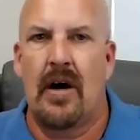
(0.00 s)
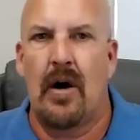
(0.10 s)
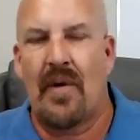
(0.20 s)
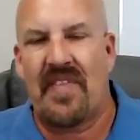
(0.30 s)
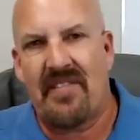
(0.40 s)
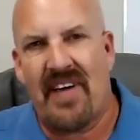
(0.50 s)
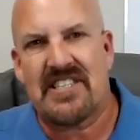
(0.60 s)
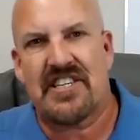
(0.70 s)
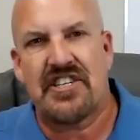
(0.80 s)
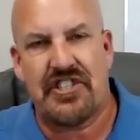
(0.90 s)
With the
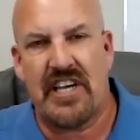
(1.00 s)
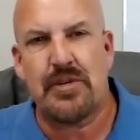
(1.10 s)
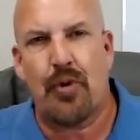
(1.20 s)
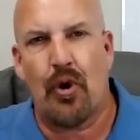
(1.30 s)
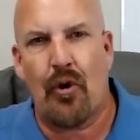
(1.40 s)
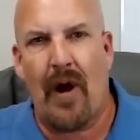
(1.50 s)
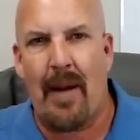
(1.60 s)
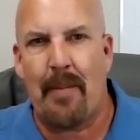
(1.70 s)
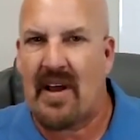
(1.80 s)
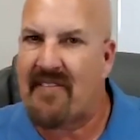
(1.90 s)
advanced exchange
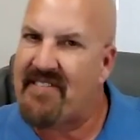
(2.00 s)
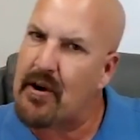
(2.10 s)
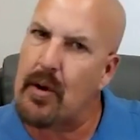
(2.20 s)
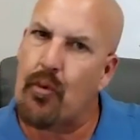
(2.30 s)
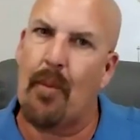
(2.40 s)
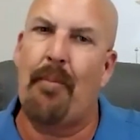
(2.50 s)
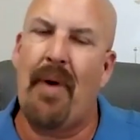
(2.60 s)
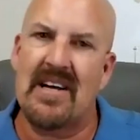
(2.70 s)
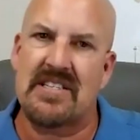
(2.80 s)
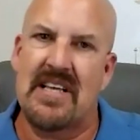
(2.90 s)
program and a very
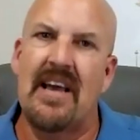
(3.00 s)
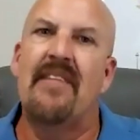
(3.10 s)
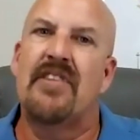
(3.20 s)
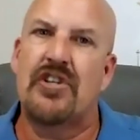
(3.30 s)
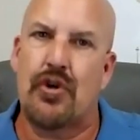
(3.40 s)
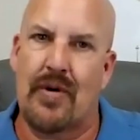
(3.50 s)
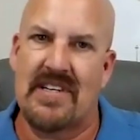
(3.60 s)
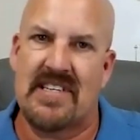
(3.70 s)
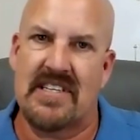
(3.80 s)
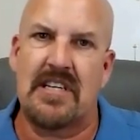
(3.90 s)
robust inventory
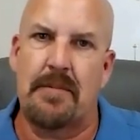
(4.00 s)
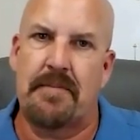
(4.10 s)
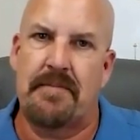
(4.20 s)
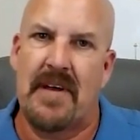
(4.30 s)
system,